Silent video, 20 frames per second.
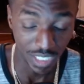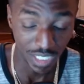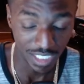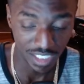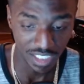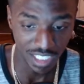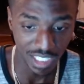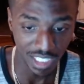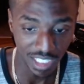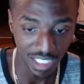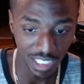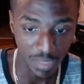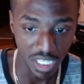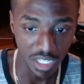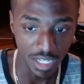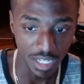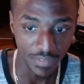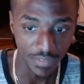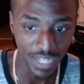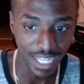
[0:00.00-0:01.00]
necessarily mean
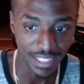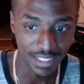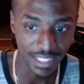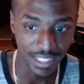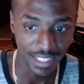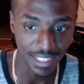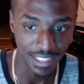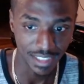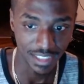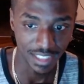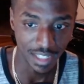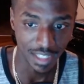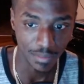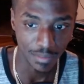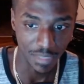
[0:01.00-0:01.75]
you have assets, because that